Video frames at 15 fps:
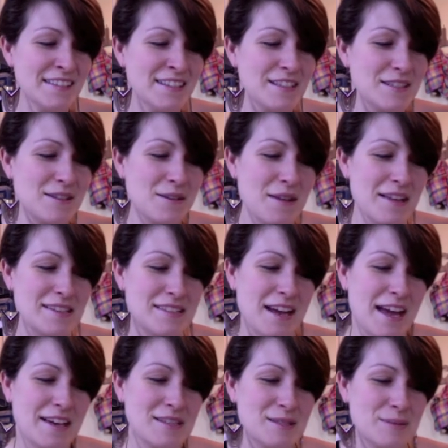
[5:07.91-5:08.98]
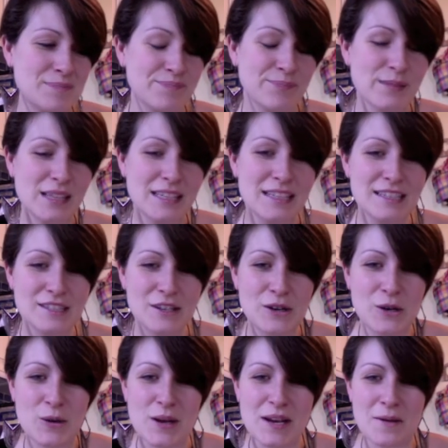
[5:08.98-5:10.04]
So that's nice.
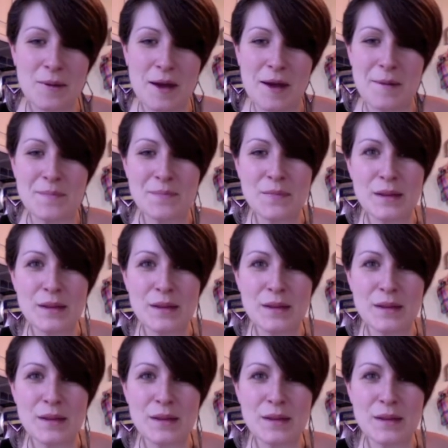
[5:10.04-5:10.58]
So anyway,